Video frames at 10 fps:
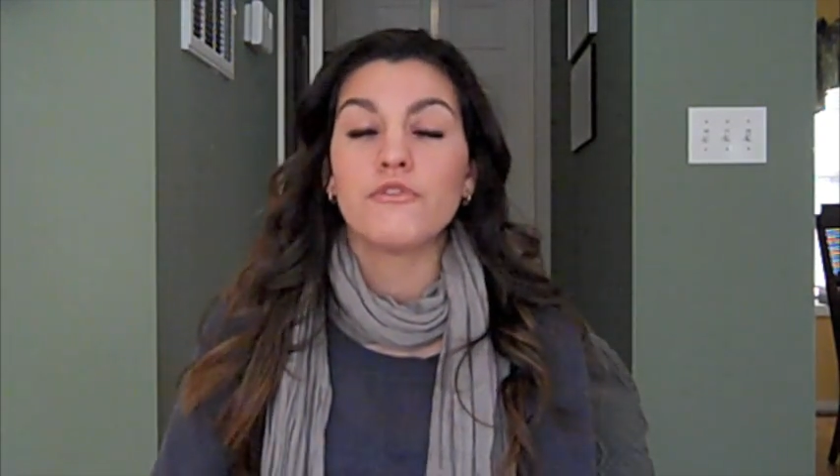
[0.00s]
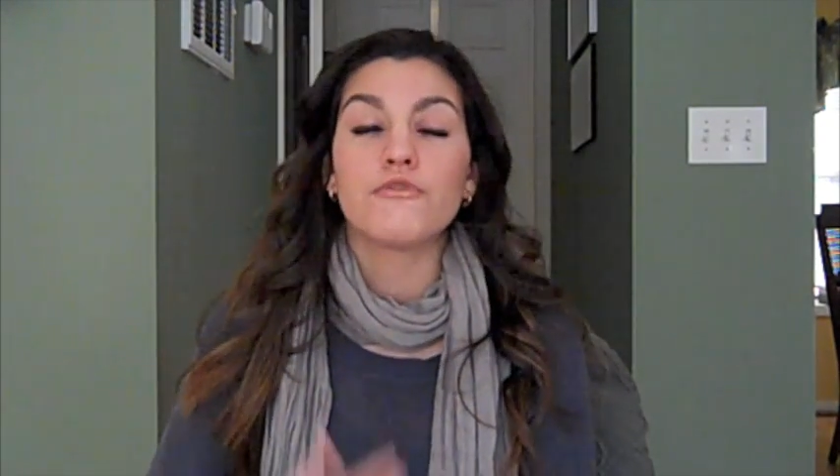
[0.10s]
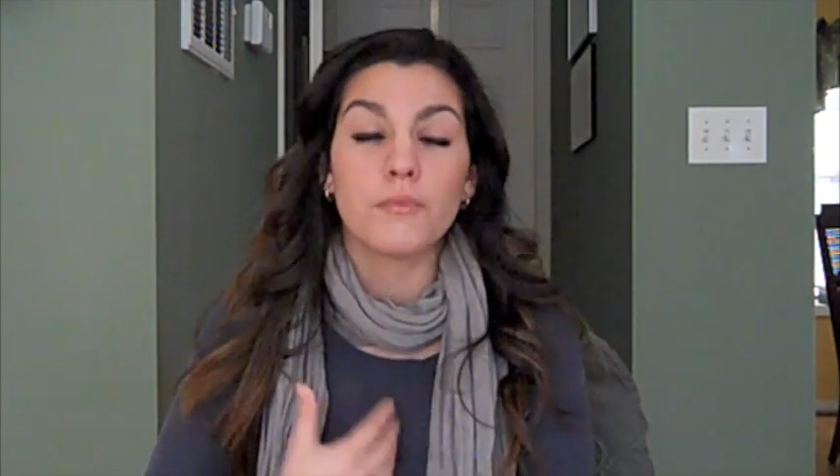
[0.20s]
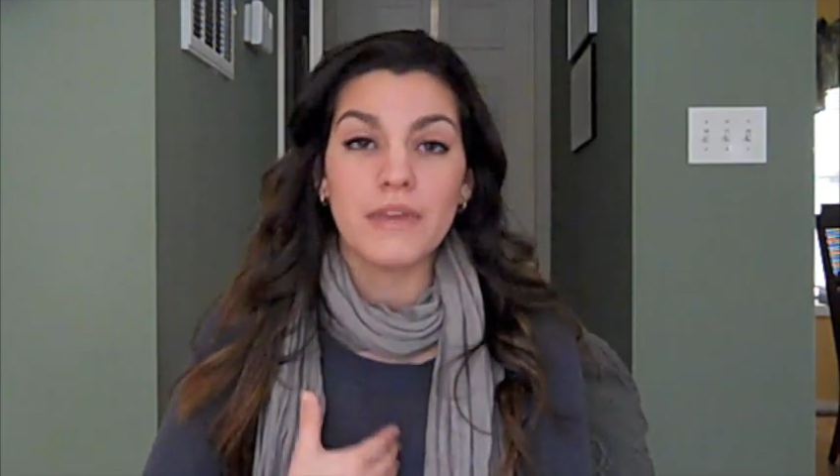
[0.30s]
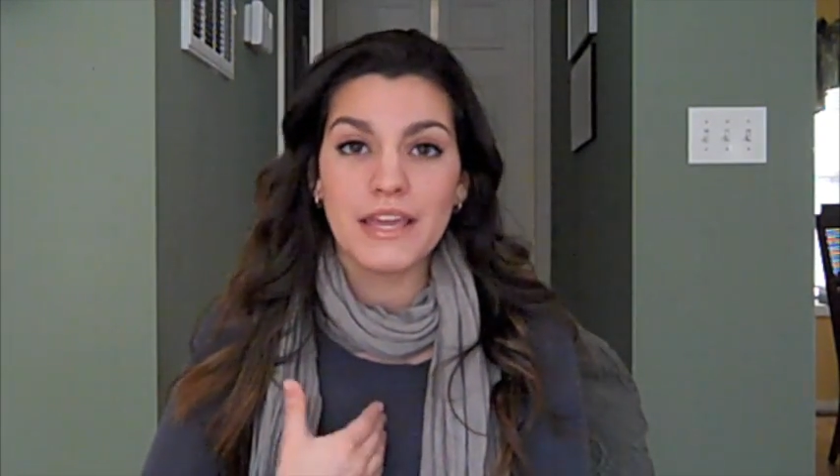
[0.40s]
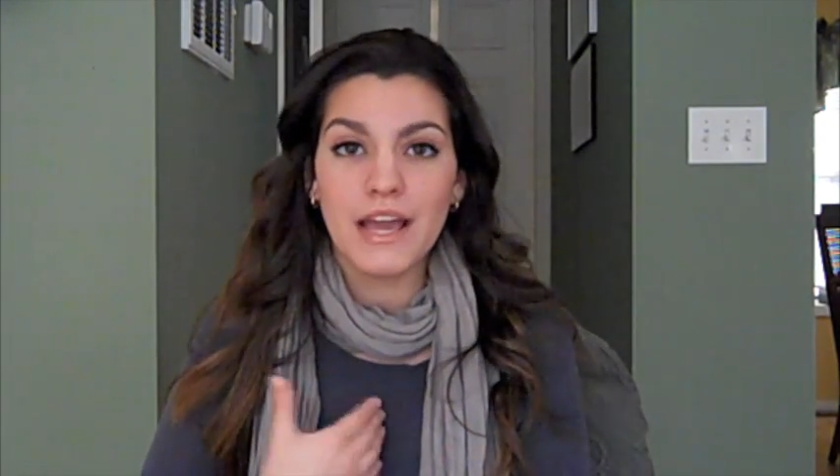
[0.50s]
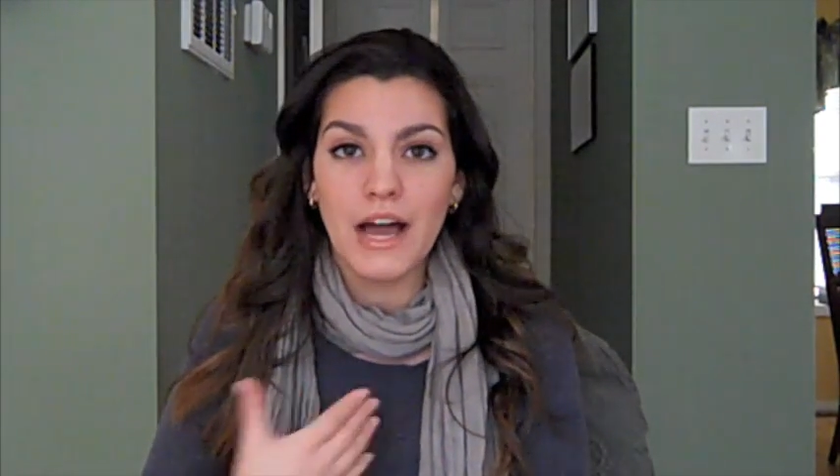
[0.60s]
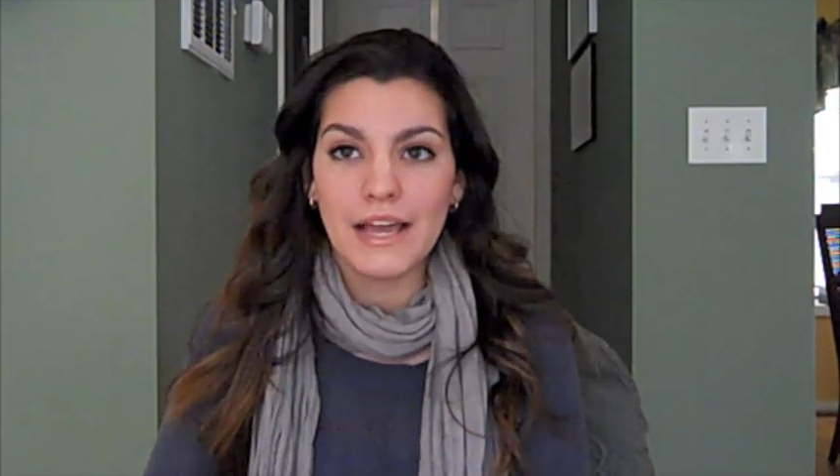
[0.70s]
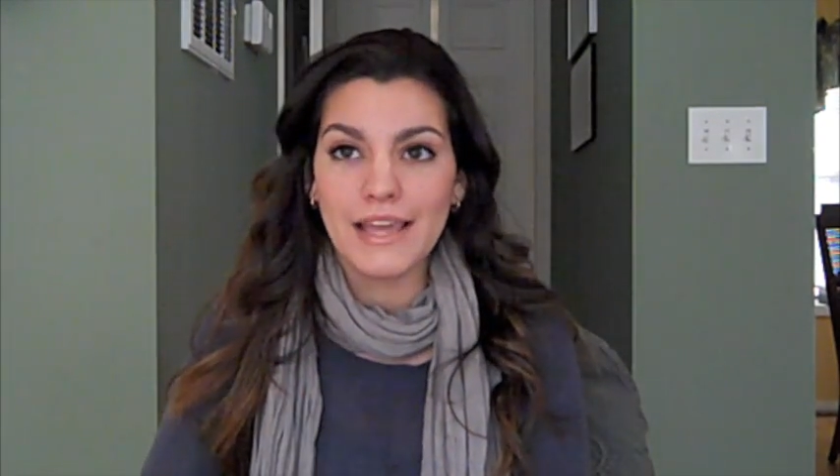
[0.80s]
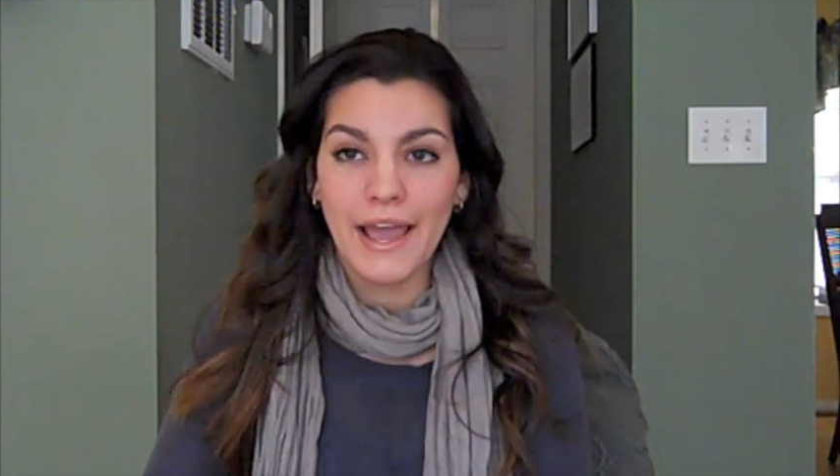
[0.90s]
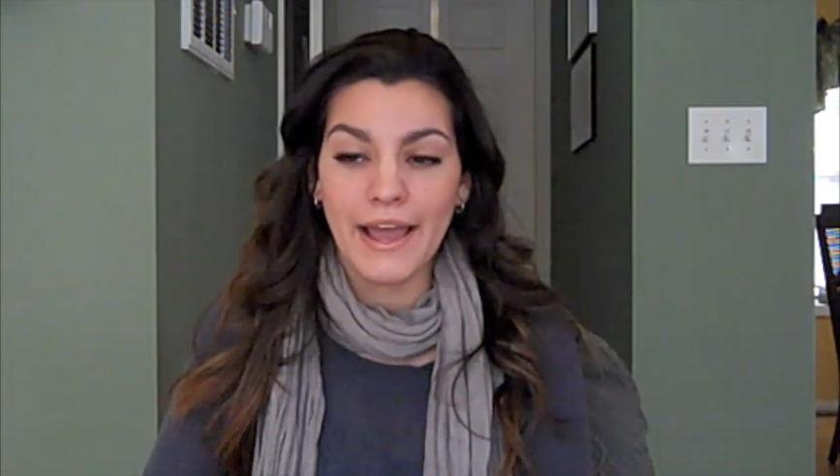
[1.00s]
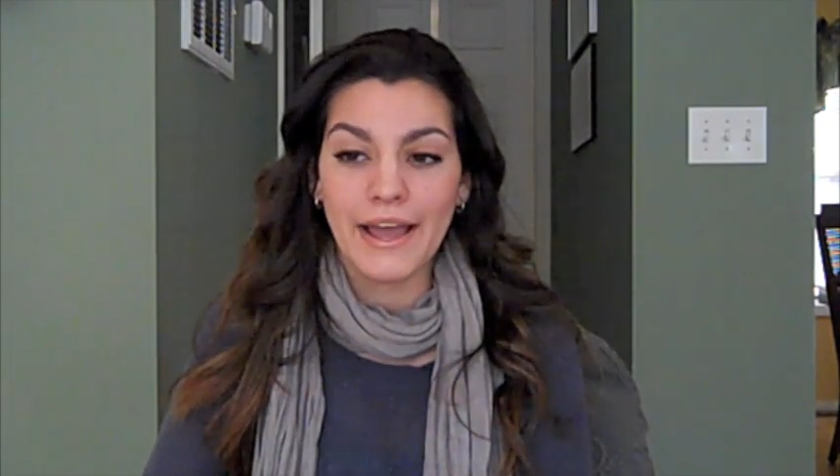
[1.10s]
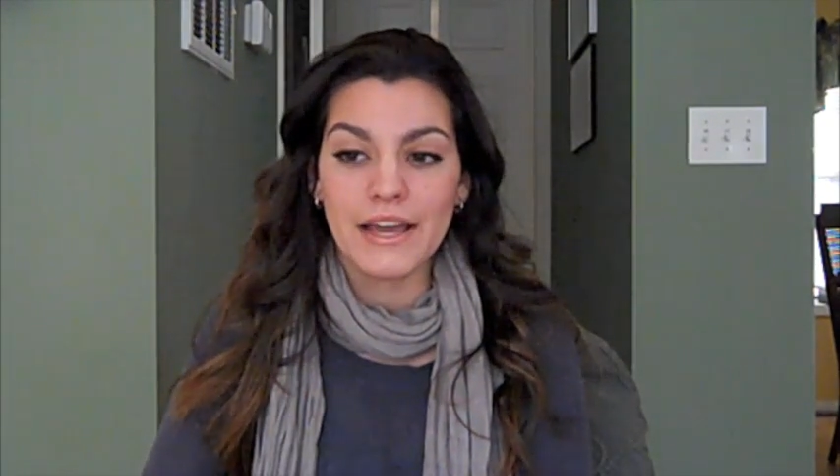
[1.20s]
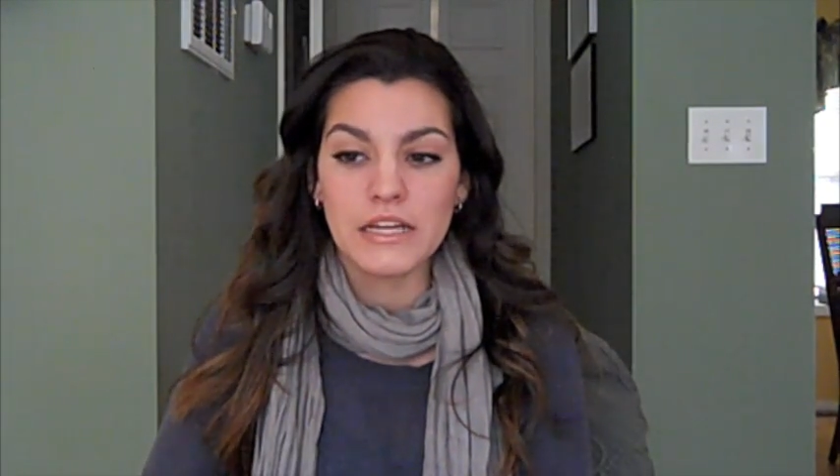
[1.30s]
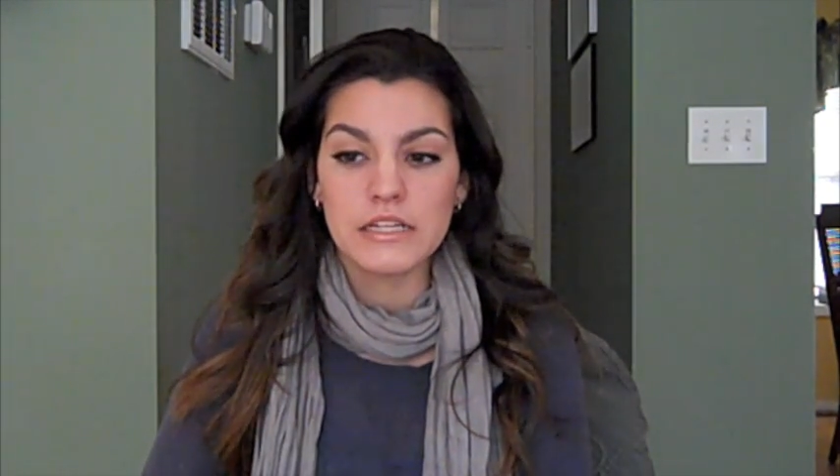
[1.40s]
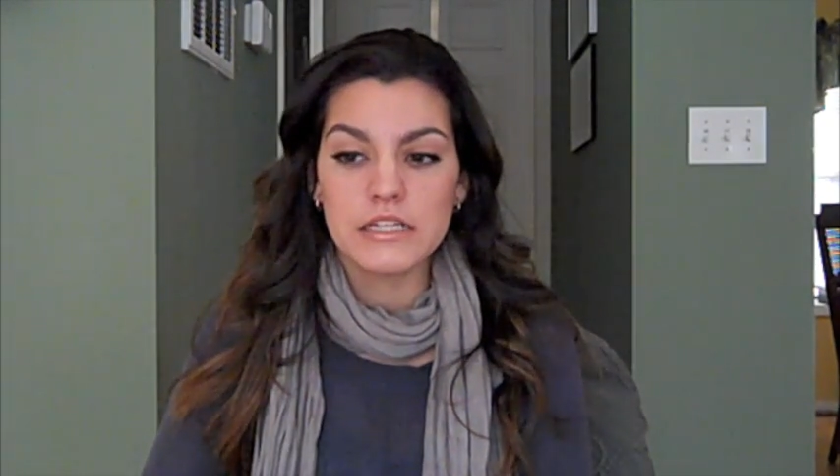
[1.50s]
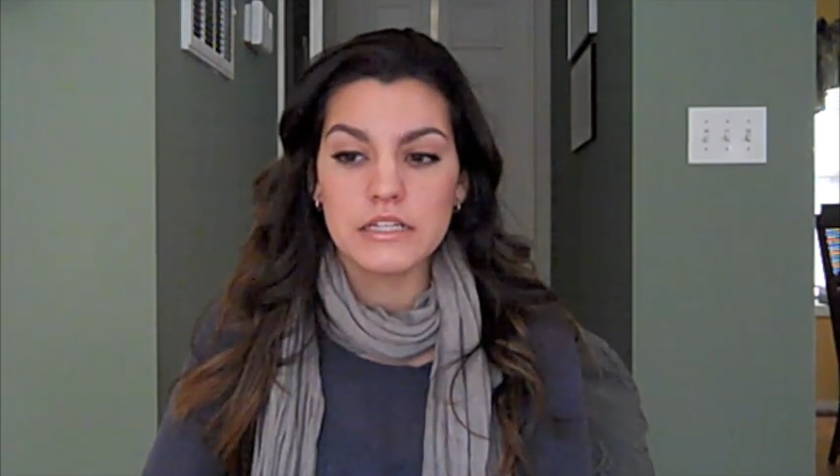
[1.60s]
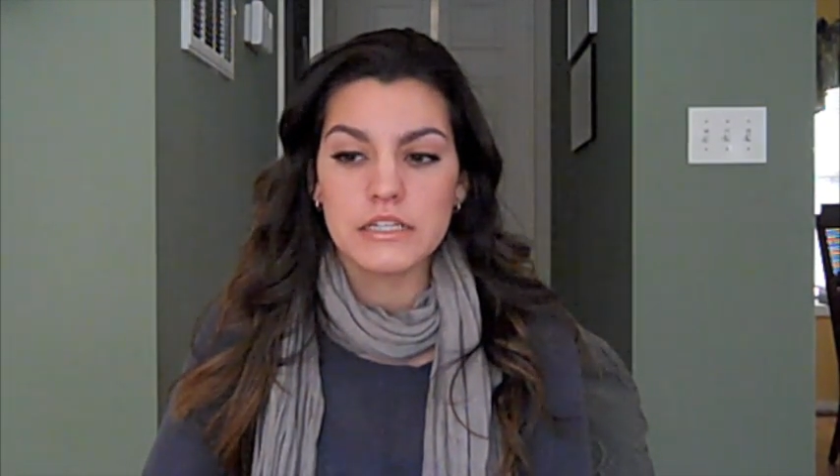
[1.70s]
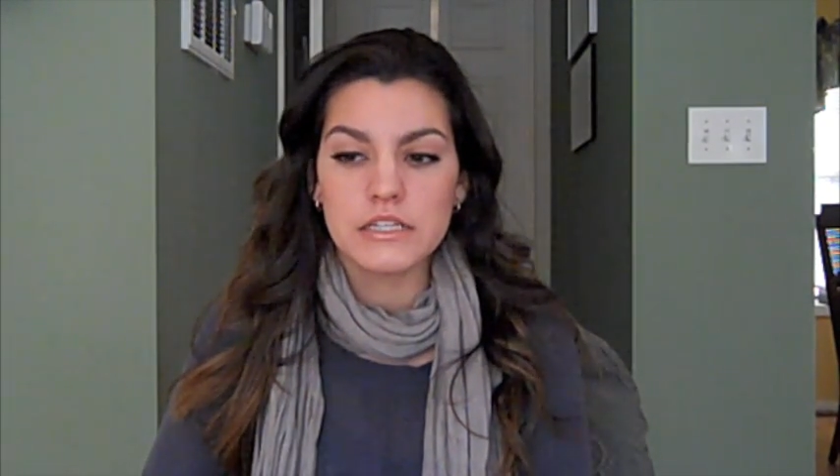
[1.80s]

For me, I had